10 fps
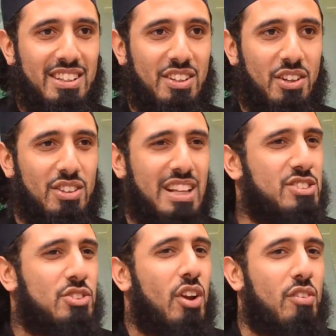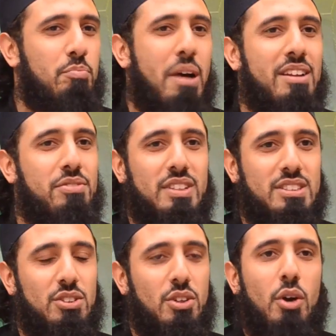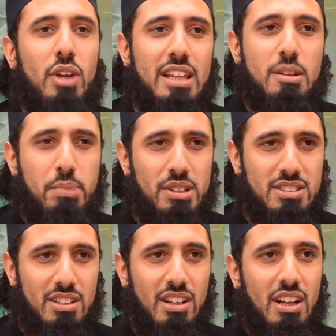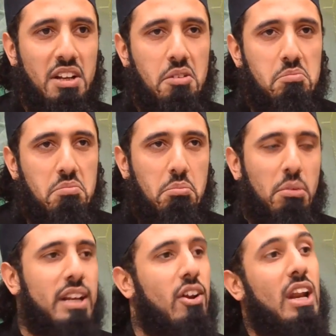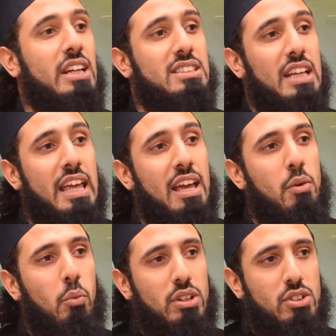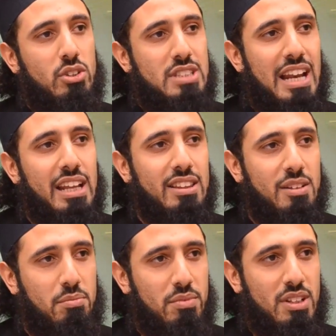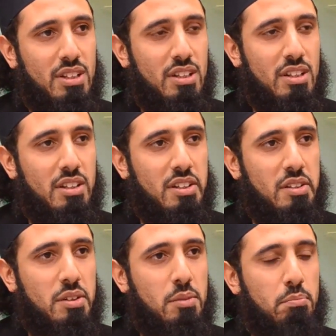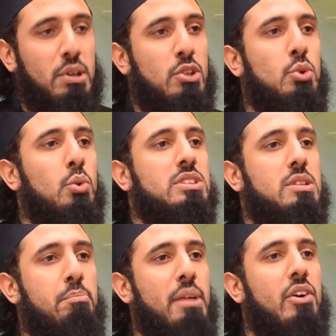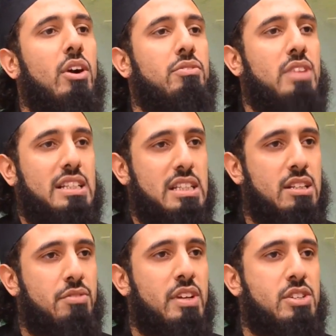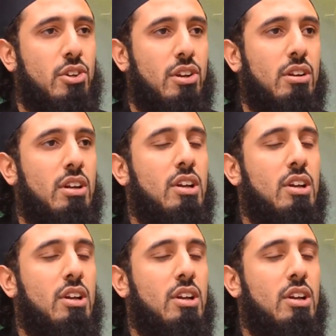That's not of benefit to you. Okay, the person might not like to hear what you're telling them, but you as the mirror of that individual